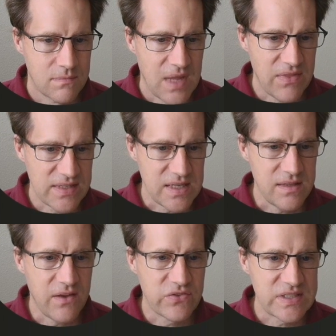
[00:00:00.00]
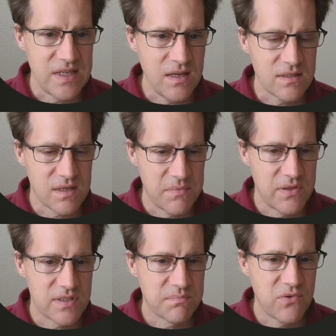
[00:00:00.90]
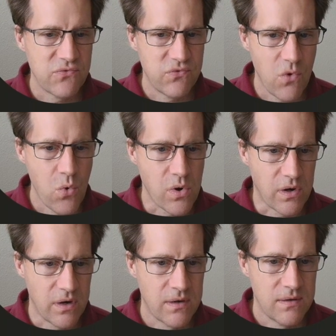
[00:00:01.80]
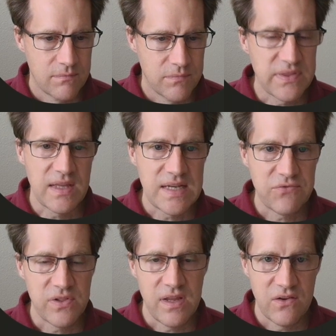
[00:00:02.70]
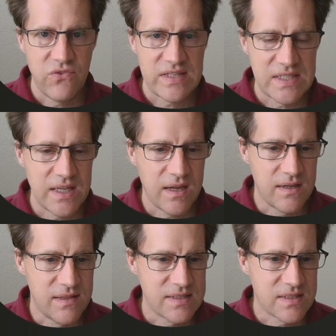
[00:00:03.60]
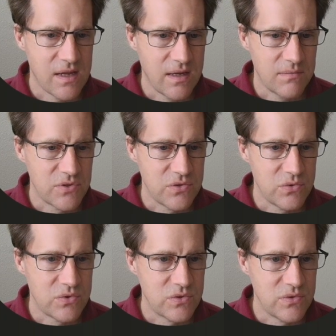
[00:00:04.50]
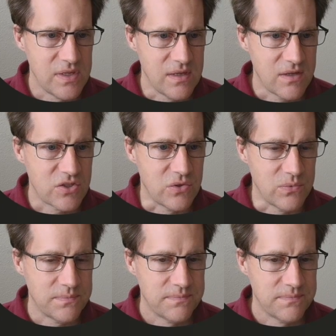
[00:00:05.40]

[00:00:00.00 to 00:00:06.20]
And they said they've seen some of this before, but they definitely investigated this time due to the issue.